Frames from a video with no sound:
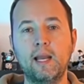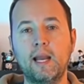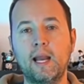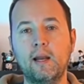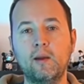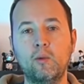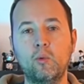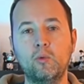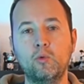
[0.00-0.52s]

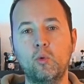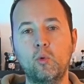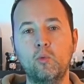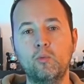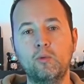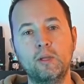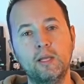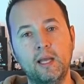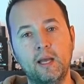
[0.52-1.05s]
and goes
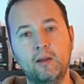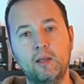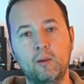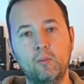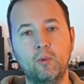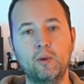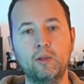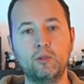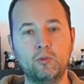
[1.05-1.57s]
over the area
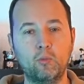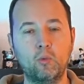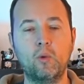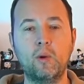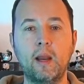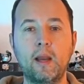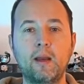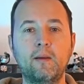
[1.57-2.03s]
once more